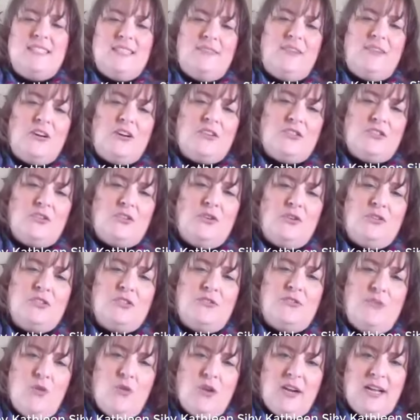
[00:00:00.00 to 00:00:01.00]
of our
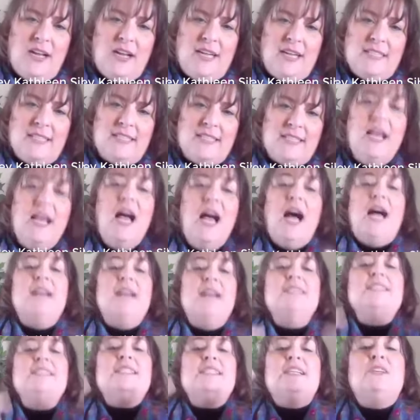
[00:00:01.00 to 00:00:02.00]
souls for us
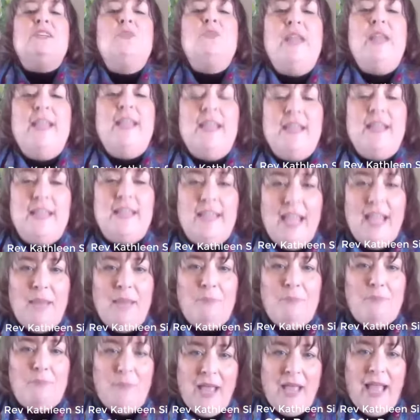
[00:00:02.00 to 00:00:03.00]
until we can
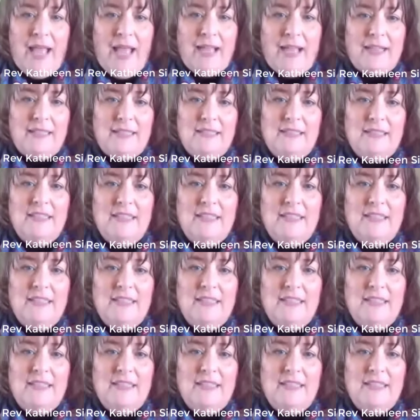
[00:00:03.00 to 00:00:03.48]
get back,